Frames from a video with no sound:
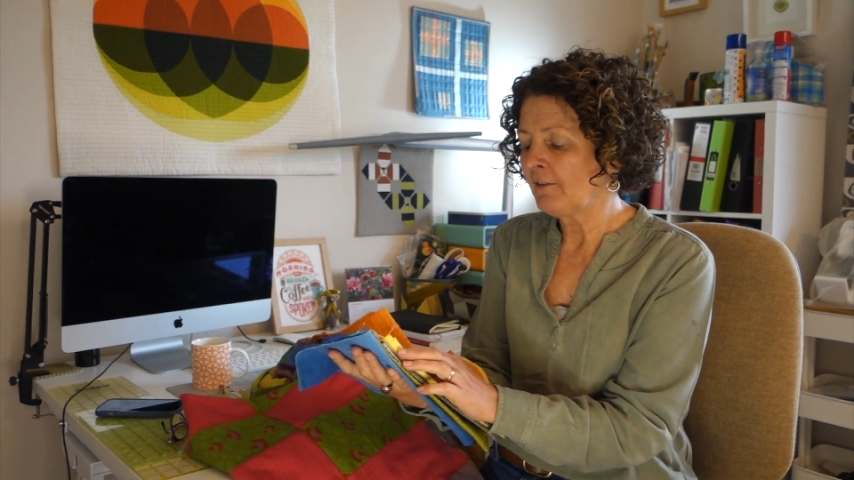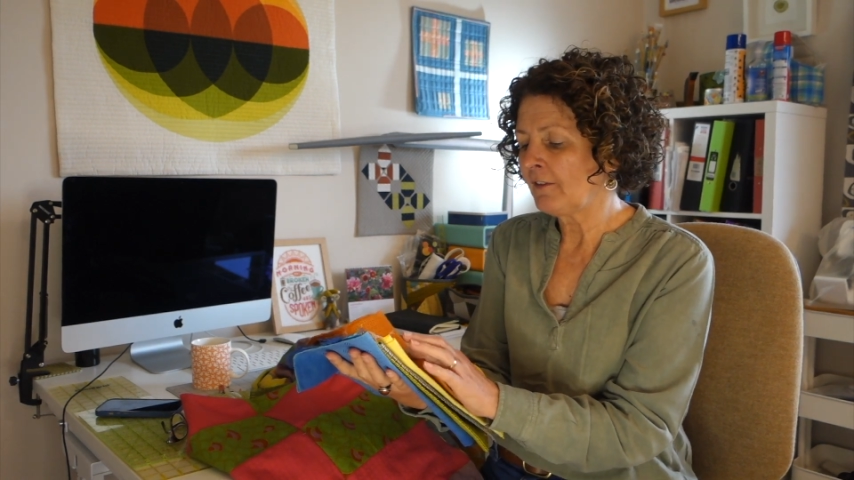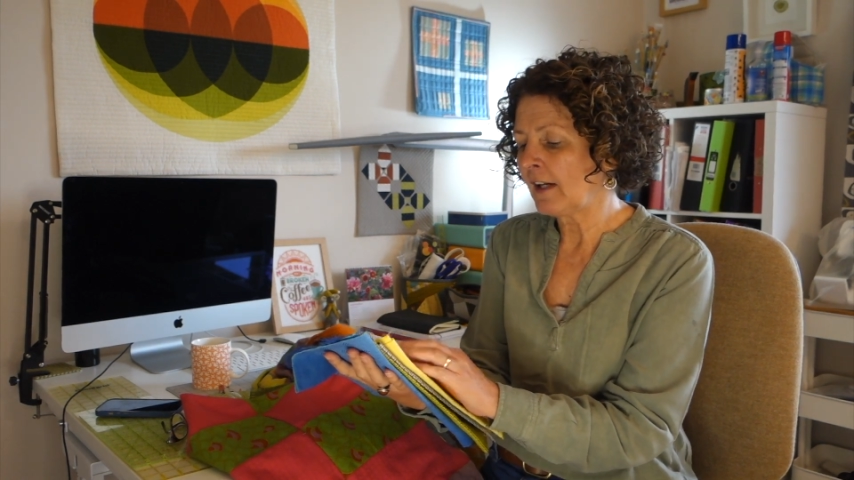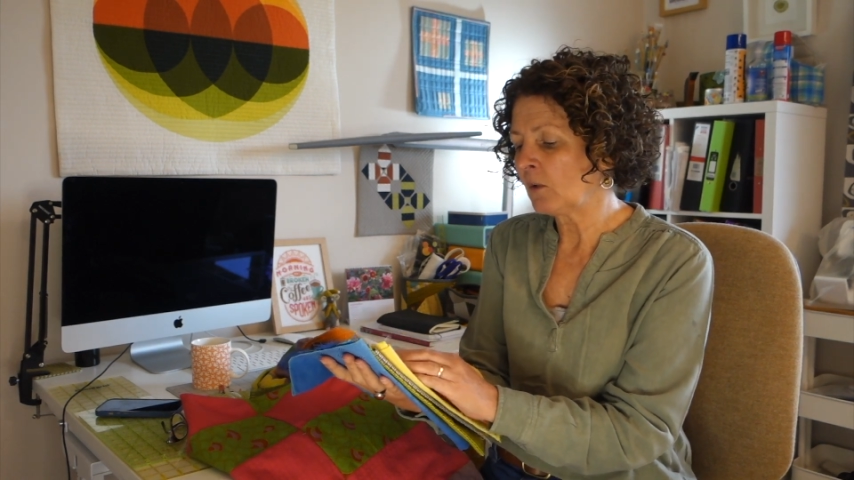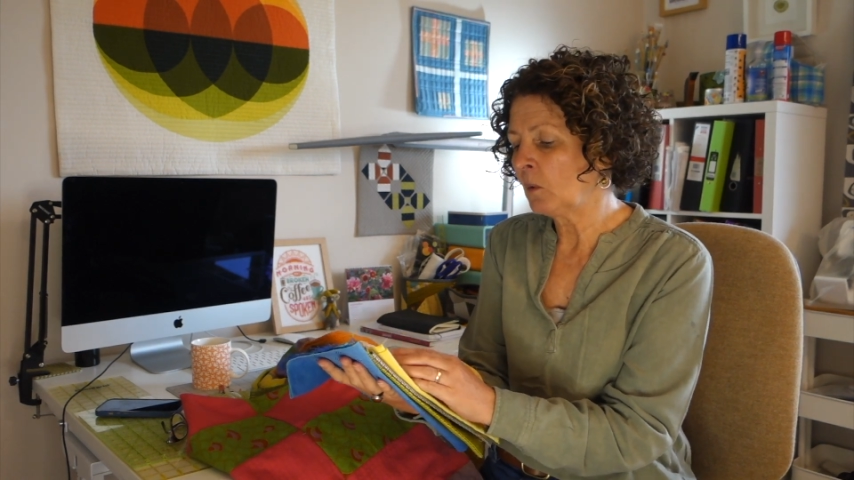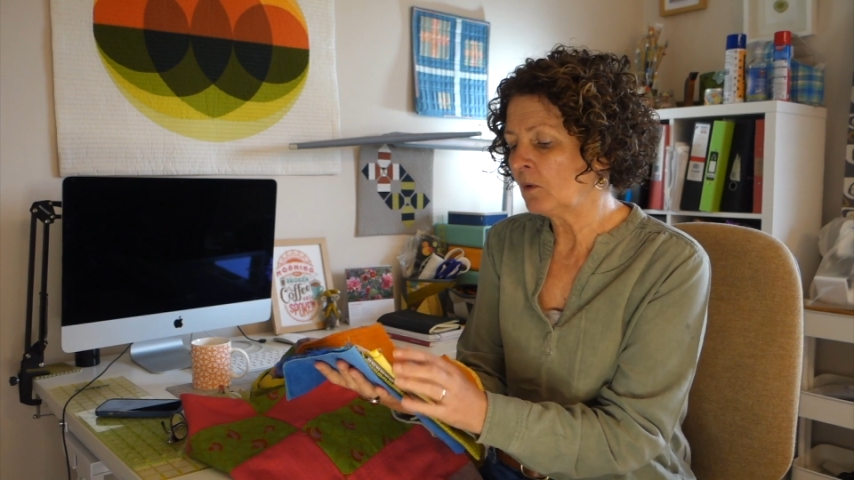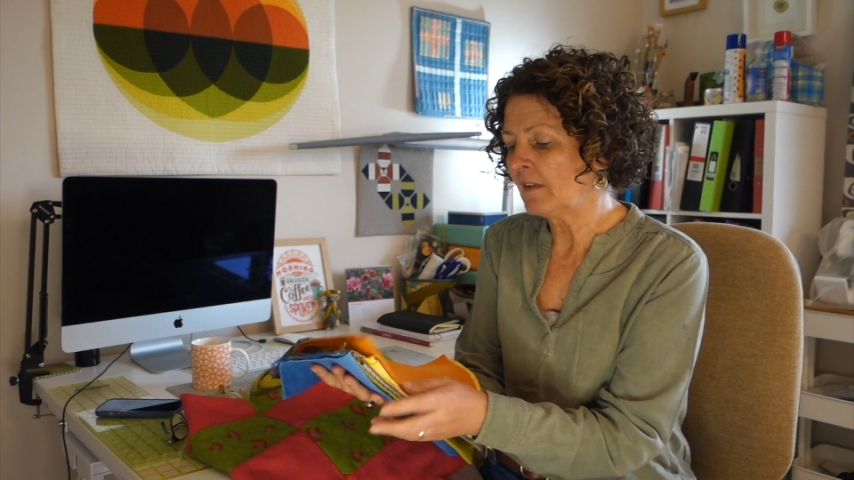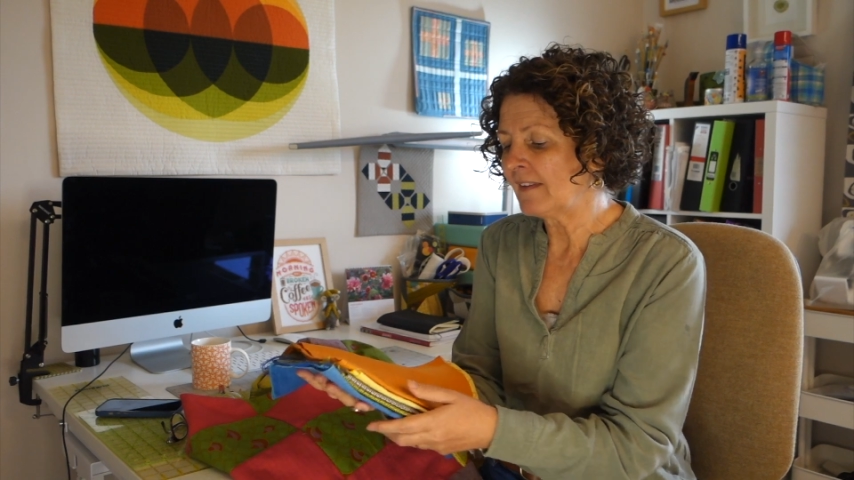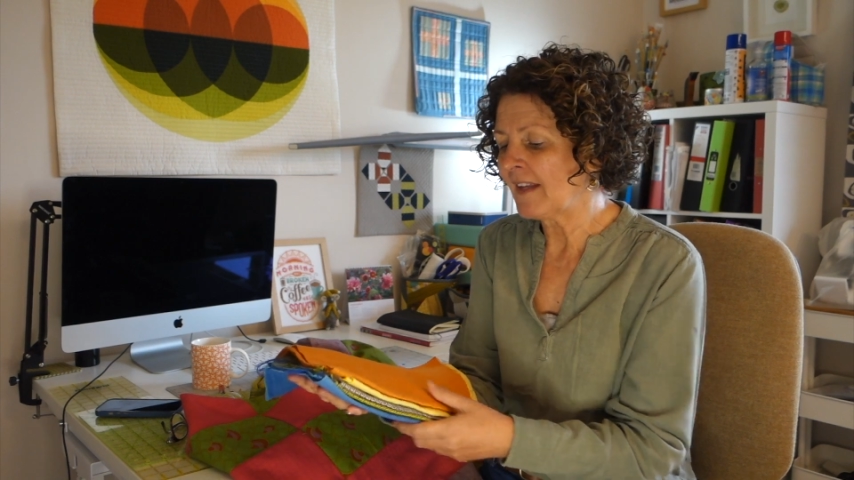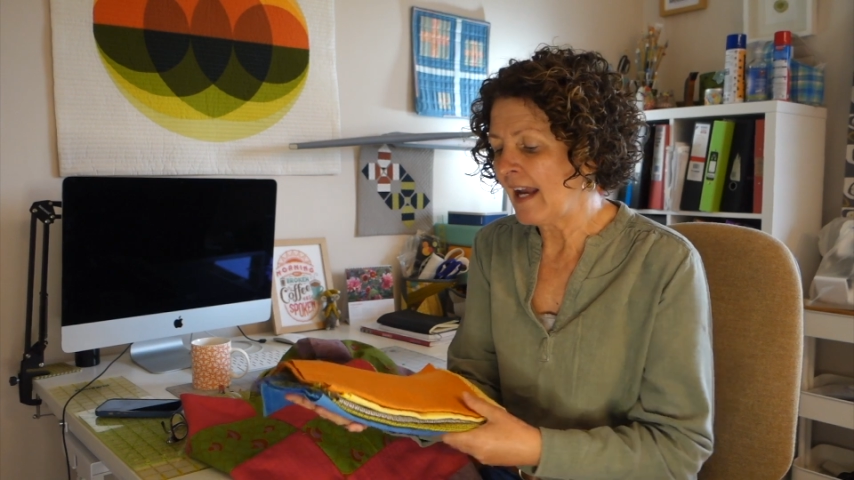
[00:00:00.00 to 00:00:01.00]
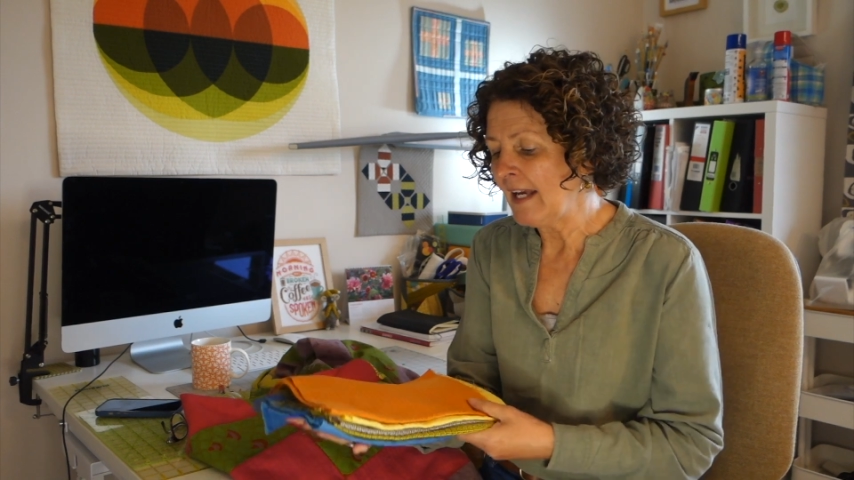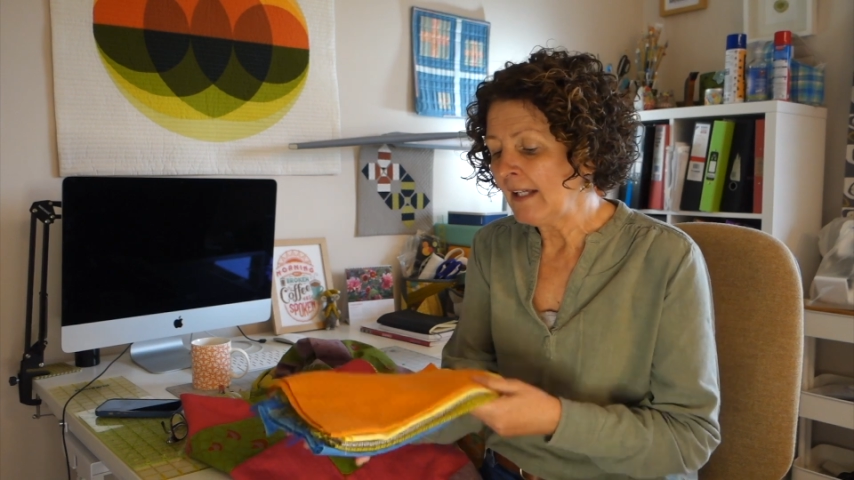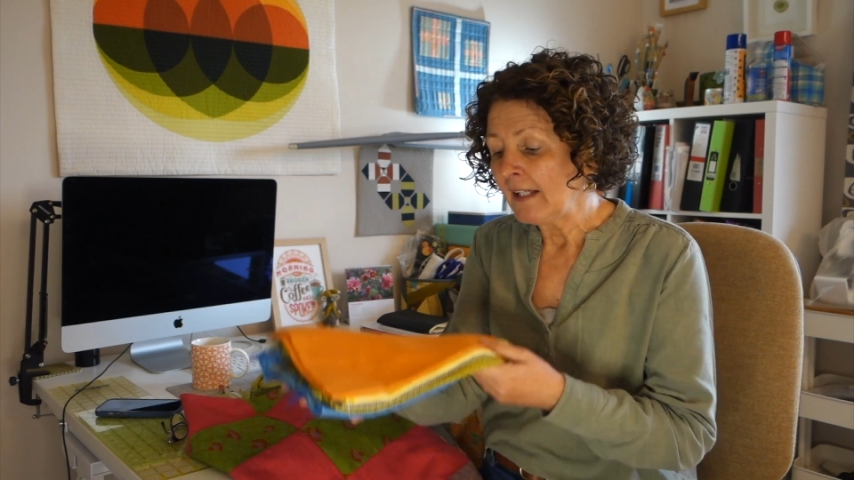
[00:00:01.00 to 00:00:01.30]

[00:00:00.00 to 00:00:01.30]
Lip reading: fat quarters there.